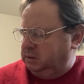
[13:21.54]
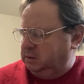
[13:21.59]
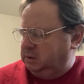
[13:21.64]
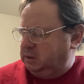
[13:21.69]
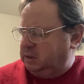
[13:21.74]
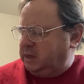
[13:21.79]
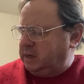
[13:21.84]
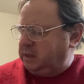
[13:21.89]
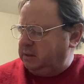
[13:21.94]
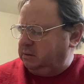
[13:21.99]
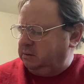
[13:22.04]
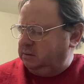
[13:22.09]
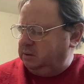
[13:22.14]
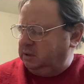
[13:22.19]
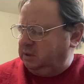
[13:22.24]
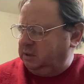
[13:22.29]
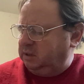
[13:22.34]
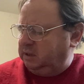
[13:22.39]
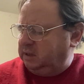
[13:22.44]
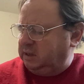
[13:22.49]
I don't
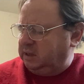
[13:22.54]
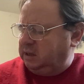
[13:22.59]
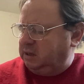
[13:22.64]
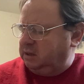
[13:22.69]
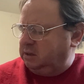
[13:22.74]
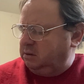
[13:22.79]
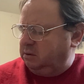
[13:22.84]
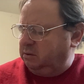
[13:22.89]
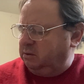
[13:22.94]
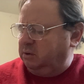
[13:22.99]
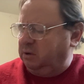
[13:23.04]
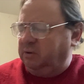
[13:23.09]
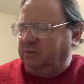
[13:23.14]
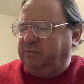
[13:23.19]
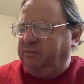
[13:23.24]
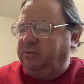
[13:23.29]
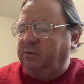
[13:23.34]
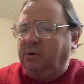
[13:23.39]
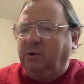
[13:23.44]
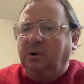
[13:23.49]
really like only
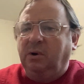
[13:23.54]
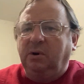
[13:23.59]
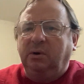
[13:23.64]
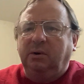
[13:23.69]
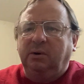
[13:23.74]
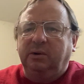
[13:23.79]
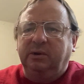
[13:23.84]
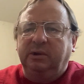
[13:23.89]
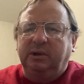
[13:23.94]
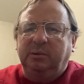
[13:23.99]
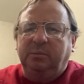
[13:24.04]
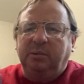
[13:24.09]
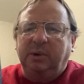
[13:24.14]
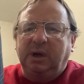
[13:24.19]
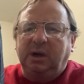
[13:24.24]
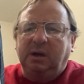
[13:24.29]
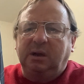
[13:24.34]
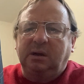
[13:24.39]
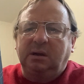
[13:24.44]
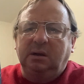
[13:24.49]
4 on the
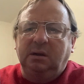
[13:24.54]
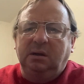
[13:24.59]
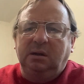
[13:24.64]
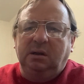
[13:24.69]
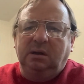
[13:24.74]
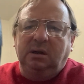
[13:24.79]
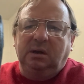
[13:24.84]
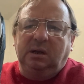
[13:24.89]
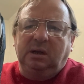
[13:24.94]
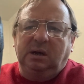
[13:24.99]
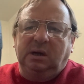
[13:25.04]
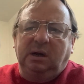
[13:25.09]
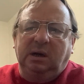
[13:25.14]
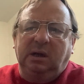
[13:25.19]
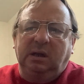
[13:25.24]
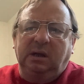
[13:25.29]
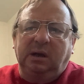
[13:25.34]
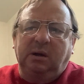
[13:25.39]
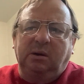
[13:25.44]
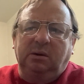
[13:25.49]
back. I
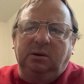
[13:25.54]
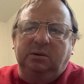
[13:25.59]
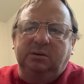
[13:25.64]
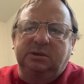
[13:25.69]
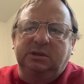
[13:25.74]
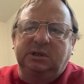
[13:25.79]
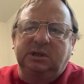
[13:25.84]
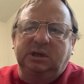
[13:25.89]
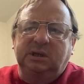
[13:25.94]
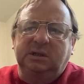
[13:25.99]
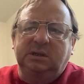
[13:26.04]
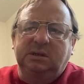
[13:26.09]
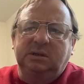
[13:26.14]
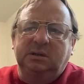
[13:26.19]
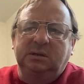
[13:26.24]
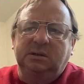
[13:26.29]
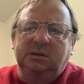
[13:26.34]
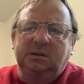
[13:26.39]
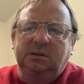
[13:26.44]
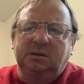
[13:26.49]
like all 6.
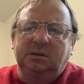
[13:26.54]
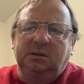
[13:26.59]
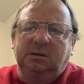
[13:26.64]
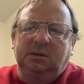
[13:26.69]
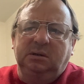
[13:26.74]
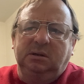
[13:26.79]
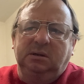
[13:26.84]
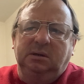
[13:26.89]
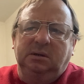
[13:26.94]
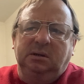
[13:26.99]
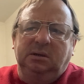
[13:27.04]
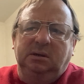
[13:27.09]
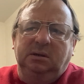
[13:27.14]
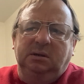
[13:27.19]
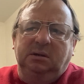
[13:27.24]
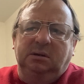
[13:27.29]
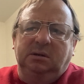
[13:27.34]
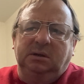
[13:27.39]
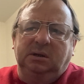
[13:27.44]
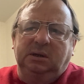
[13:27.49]

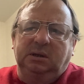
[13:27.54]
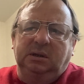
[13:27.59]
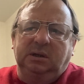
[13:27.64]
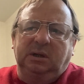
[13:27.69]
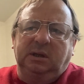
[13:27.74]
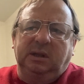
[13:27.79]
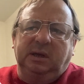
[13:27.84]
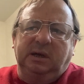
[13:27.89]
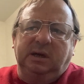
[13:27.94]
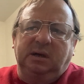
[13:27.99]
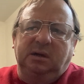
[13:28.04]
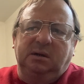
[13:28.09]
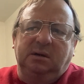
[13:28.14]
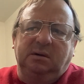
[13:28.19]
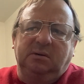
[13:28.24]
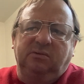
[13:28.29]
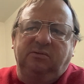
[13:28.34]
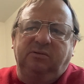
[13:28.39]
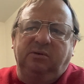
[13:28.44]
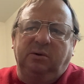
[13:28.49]
And I like
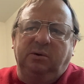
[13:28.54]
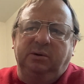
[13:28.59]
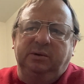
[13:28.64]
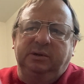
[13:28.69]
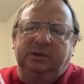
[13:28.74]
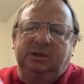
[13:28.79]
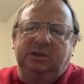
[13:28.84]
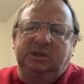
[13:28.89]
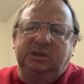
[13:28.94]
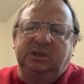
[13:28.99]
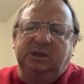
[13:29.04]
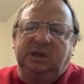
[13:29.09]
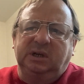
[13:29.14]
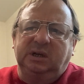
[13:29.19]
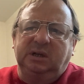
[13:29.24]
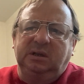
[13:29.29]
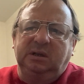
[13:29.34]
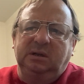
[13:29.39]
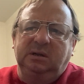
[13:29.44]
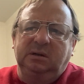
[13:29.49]
4 on each
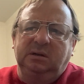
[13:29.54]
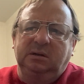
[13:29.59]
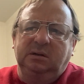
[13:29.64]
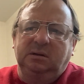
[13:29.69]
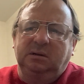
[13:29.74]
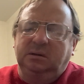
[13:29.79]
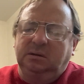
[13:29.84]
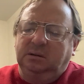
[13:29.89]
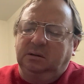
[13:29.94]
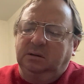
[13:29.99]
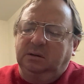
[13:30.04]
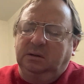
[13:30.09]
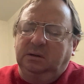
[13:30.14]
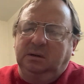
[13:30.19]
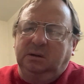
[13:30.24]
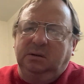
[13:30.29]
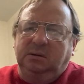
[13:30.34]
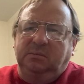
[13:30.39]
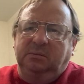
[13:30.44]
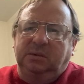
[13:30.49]
side,
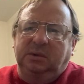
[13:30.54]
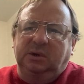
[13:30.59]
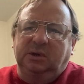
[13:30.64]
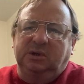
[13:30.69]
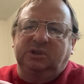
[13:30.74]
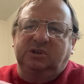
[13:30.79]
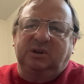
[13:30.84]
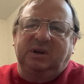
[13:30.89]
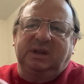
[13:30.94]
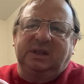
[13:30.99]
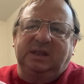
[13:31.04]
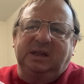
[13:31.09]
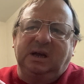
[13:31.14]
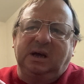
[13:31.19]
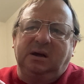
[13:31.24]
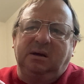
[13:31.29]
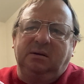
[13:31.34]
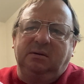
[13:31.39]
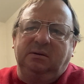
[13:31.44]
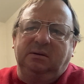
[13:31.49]
because right
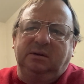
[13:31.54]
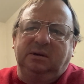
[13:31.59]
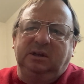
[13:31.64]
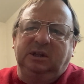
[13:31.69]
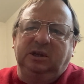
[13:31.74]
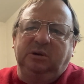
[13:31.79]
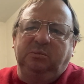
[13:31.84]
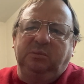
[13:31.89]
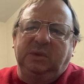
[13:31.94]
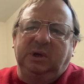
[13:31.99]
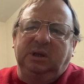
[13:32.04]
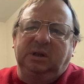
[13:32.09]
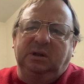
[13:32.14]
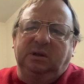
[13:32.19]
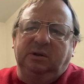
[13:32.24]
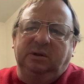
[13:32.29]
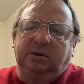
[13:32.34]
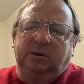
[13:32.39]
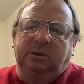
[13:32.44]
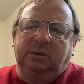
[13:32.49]
now in the
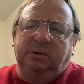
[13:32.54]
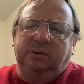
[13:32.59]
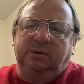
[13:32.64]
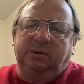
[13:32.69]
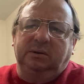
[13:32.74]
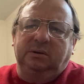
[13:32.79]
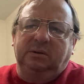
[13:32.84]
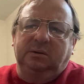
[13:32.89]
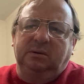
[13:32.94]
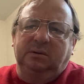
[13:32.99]
middle nothing,